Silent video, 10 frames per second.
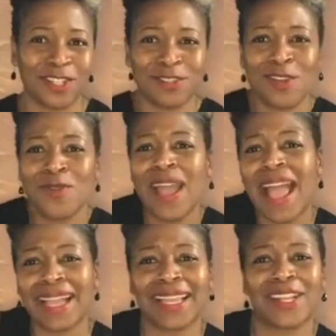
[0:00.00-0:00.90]
There's no way
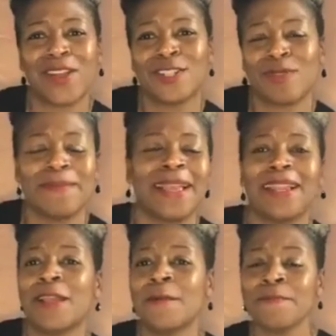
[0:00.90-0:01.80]
I can coach women,
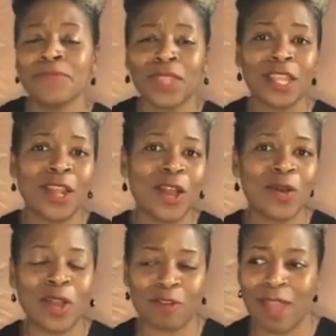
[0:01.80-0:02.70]

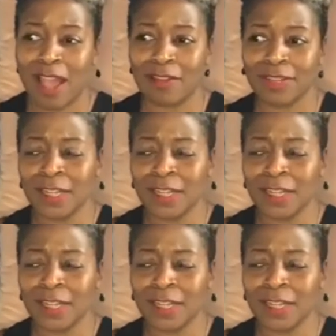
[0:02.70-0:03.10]
around,